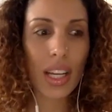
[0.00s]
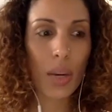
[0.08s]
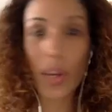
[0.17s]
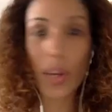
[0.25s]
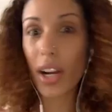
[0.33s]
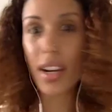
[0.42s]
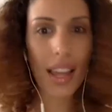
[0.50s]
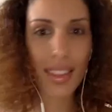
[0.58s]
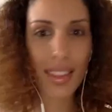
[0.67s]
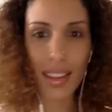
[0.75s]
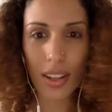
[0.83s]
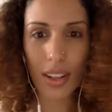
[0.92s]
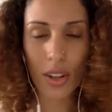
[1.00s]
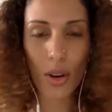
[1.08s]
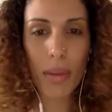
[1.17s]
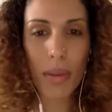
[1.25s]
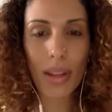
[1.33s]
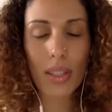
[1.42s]
We are nothing. No
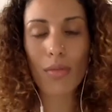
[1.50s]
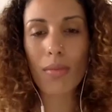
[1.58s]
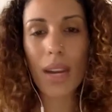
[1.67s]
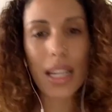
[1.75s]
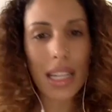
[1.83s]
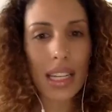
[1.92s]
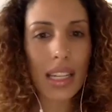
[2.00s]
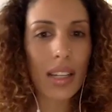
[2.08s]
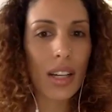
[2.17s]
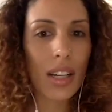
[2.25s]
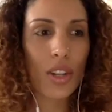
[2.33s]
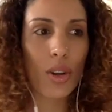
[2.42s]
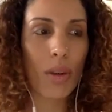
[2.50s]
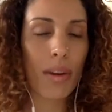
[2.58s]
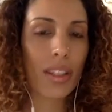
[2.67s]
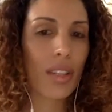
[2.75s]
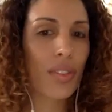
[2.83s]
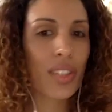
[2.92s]
amount of money, no
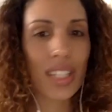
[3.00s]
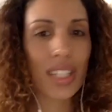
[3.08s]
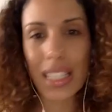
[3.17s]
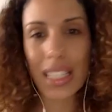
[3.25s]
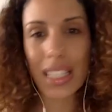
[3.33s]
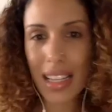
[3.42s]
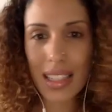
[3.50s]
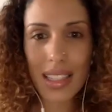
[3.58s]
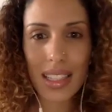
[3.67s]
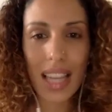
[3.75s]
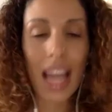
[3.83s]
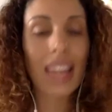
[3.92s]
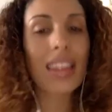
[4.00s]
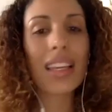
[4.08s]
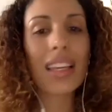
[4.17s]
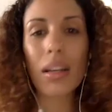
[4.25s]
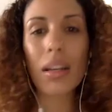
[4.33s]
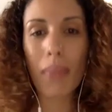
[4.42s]
amount of success,
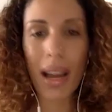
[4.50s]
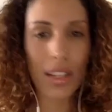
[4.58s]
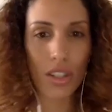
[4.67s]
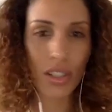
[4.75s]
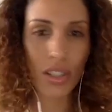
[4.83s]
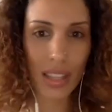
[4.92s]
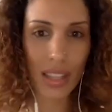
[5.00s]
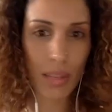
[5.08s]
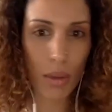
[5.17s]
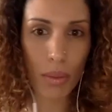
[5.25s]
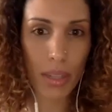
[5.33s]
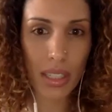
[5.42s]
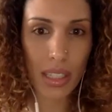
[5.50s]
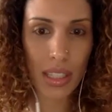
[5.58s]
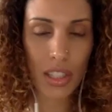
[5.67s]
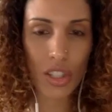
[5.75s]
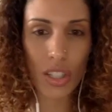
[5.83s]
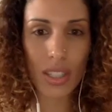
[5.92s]
nothing matters at the moment.
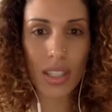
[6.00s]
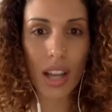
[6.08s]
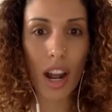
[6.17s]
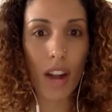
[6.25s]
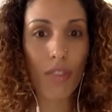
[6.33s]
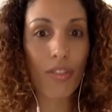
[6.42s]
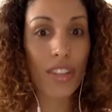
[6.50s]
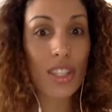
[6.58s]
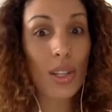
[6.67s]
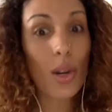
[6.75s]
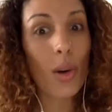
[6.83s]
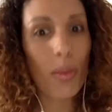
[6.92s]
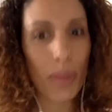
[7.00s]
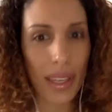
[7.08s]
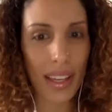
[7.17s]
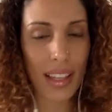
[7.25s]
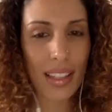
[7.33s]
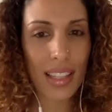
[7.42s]
It's just our physical
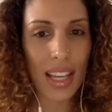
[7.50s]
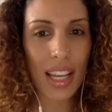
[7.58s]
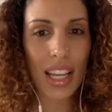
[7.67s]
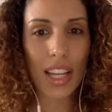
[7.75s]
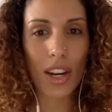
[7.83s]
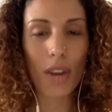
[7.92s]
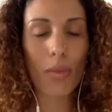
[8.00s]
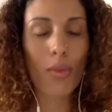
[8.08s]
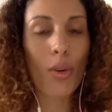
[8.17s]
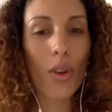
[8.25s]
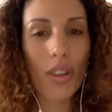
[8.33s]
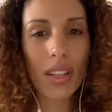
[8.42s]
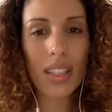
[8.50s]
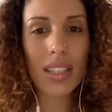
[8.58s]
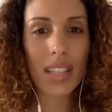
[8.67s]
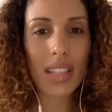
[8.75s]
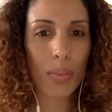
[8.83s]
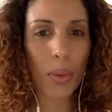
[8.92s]
beings in our rawest
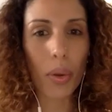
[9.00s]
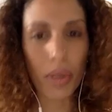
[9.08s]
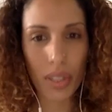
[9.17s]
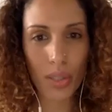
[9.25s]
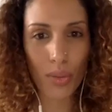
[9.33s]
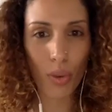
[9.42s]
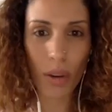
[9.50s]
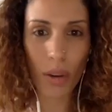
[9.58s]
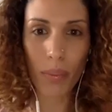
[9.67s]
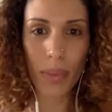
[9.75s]
and purest form.